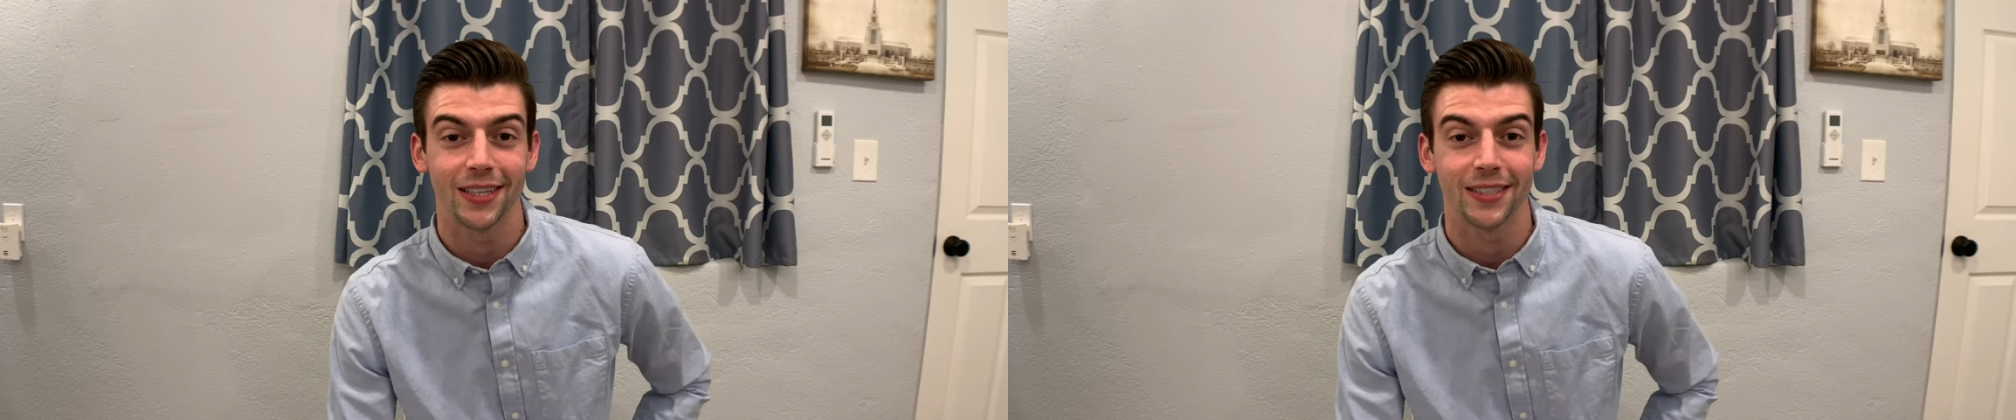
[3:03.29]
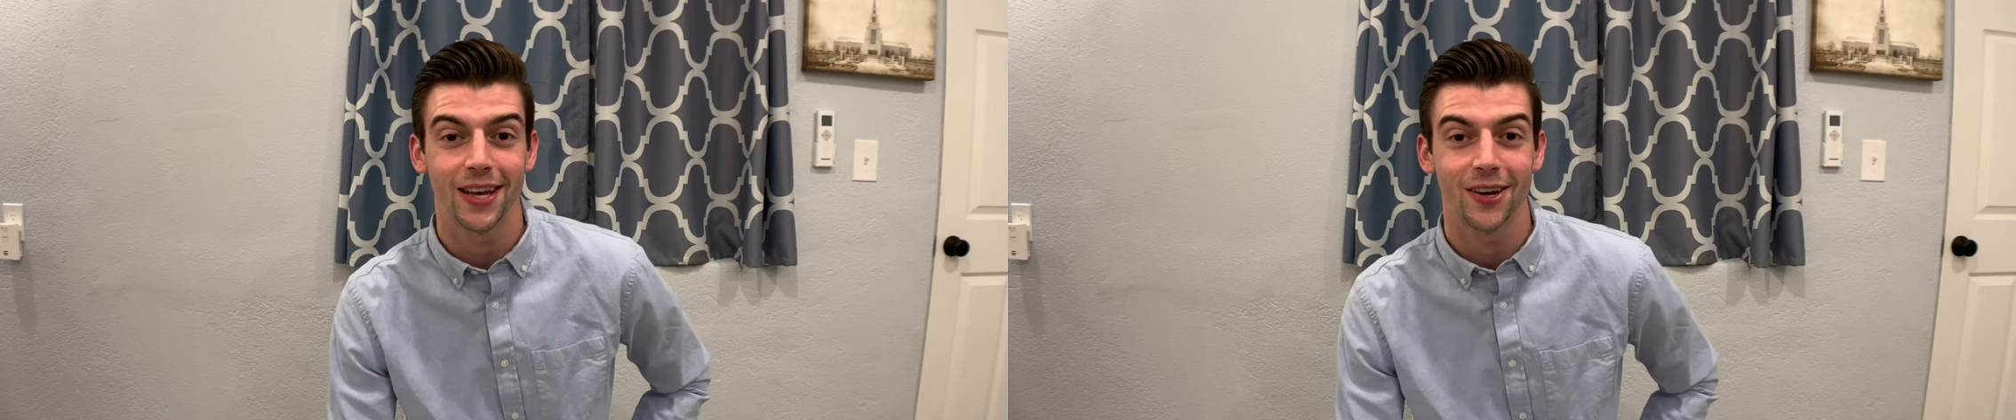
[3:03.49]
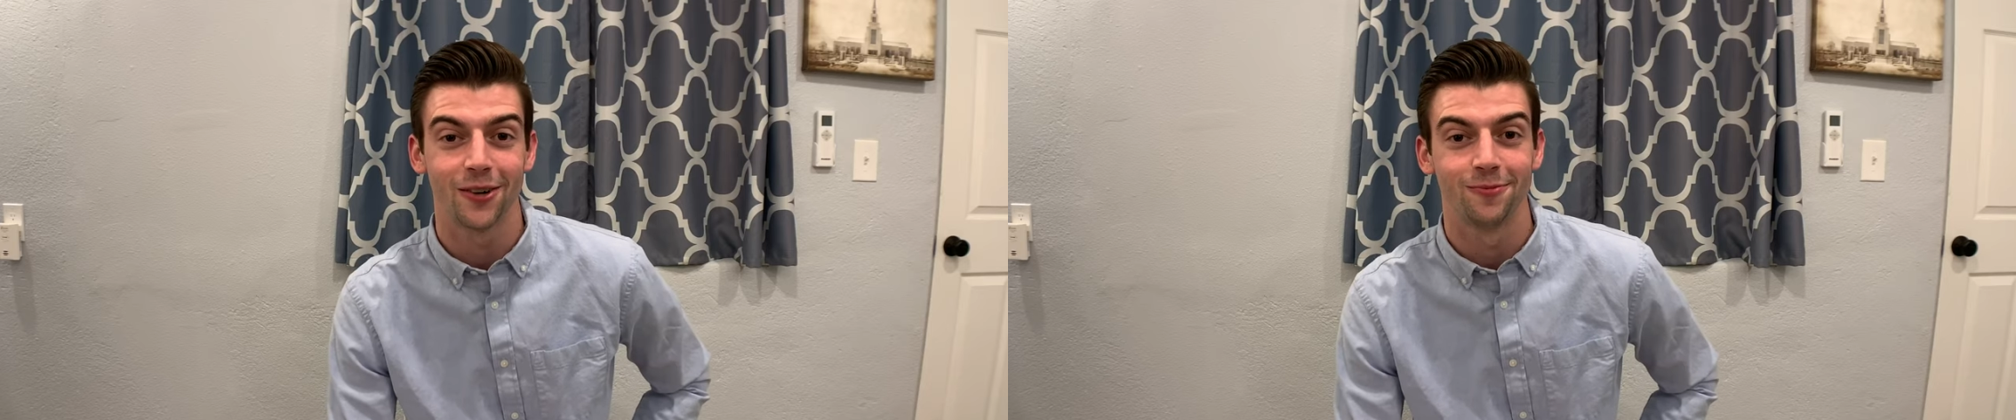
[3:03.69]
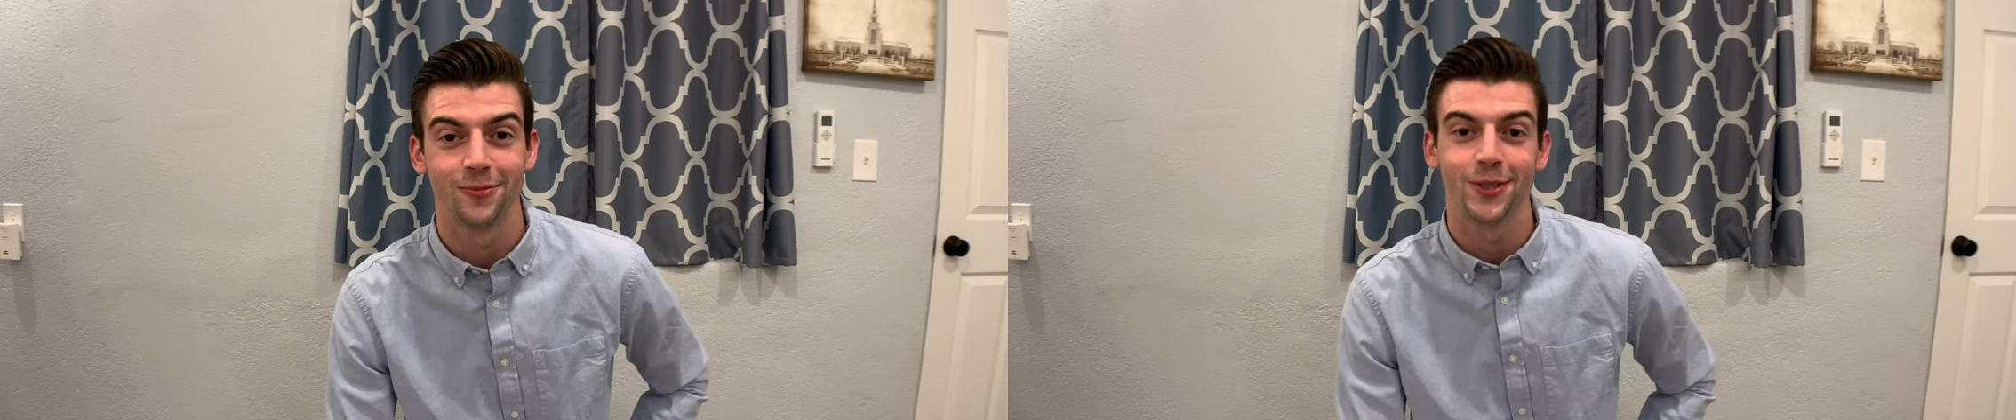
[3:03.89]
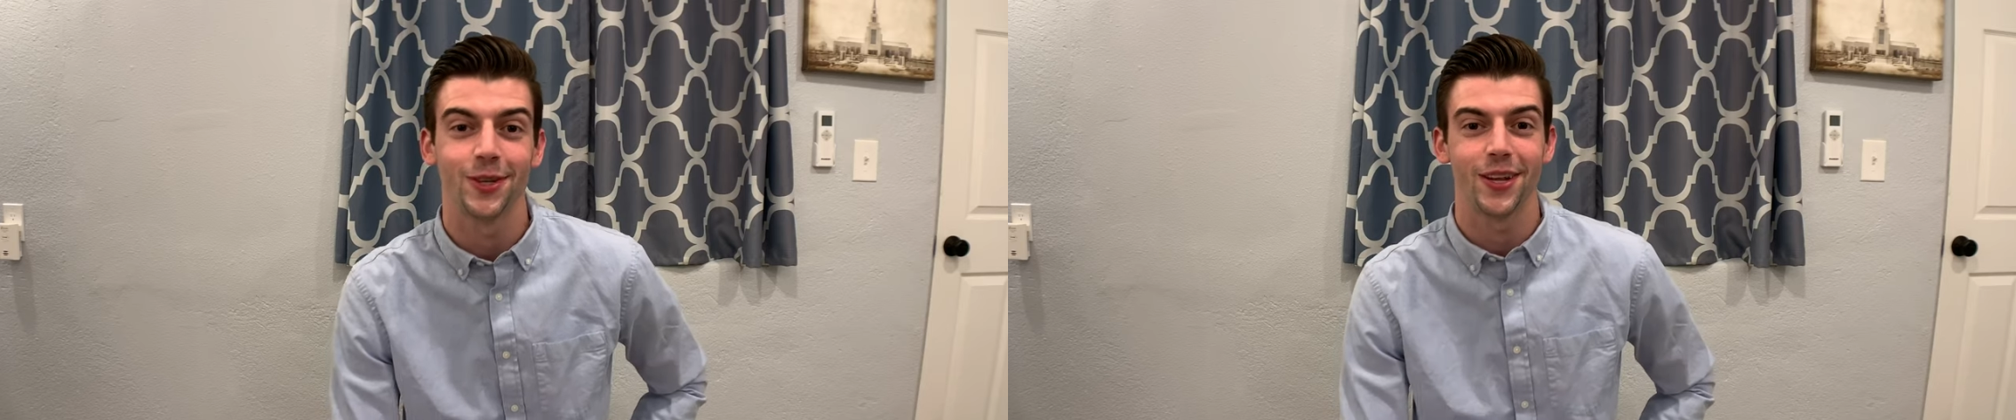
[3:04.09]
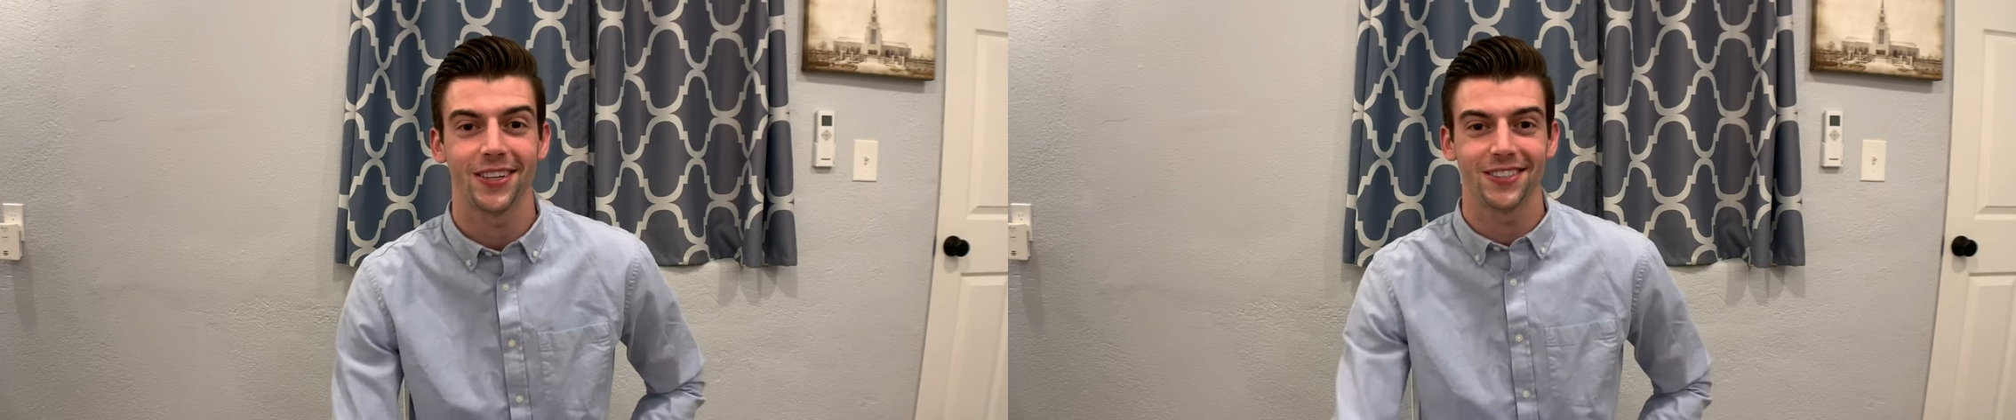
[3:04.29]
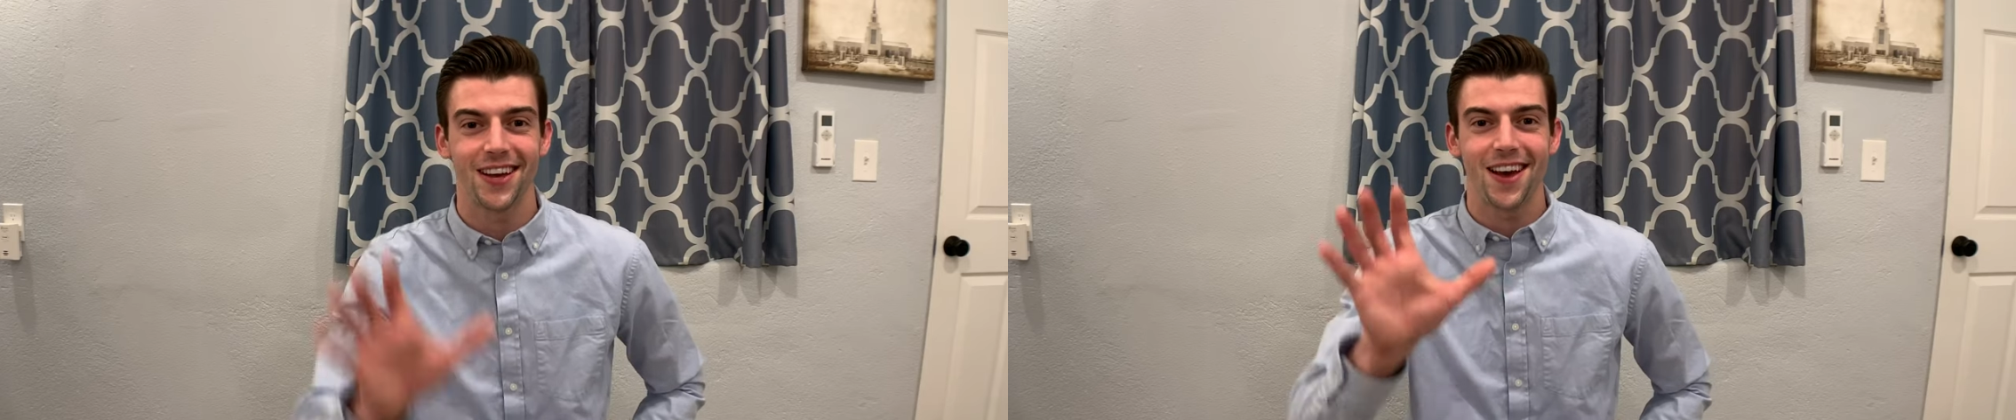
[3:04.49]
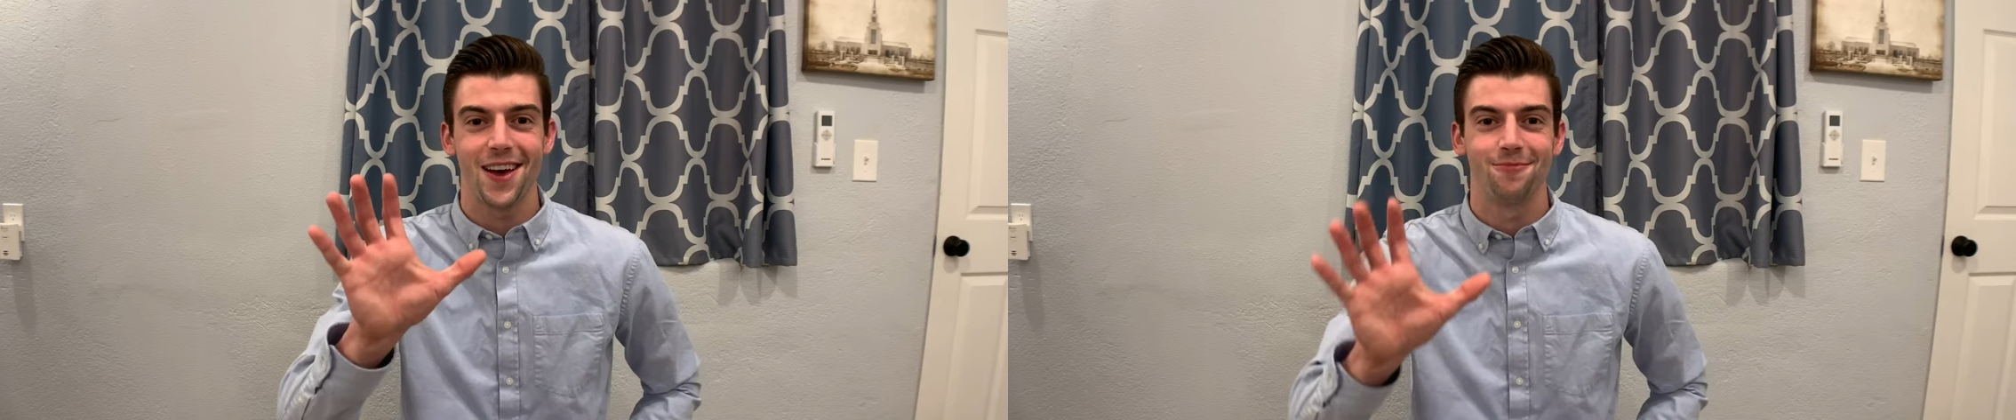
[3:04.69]
later. Till next
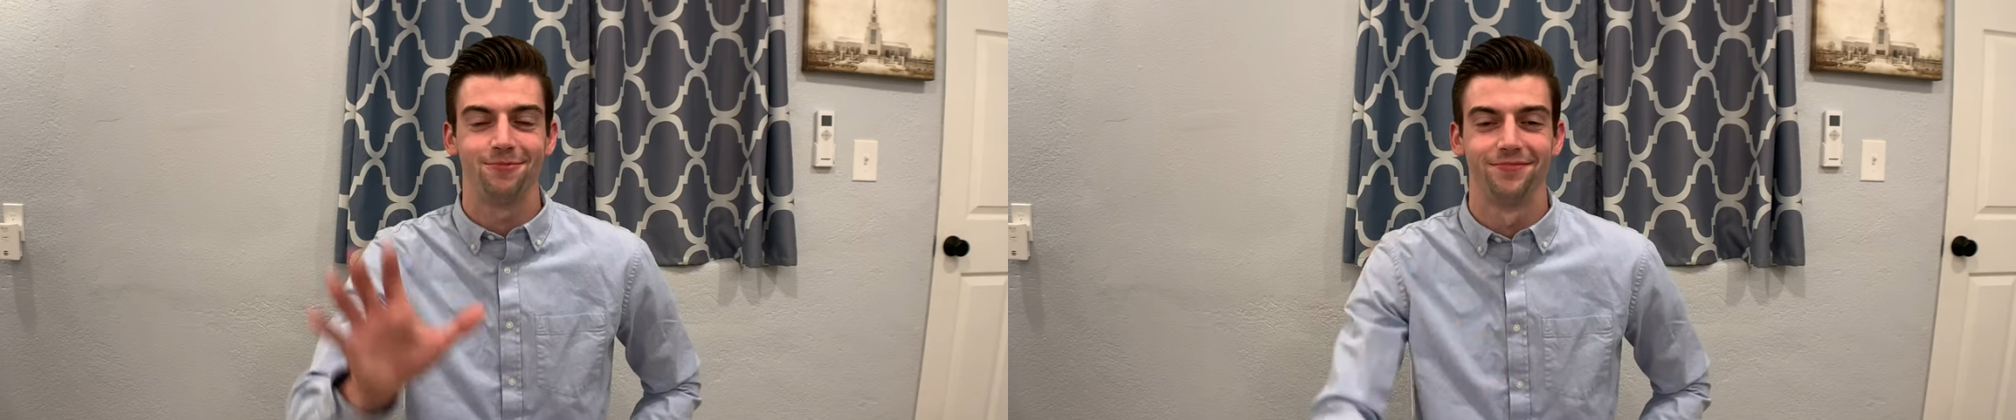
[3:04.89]
time.